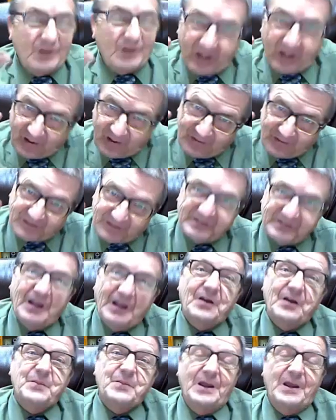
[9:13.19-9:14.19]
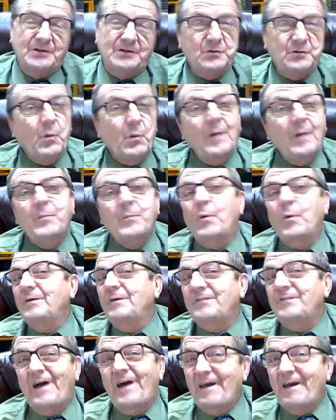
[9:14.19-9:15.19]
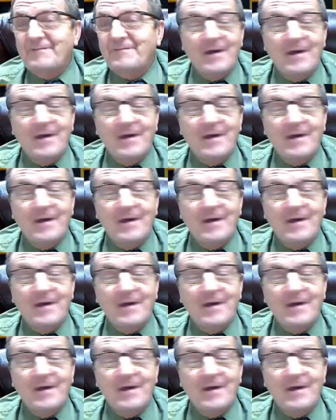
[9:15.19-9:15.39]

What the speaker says: are excel in math. There's 1.5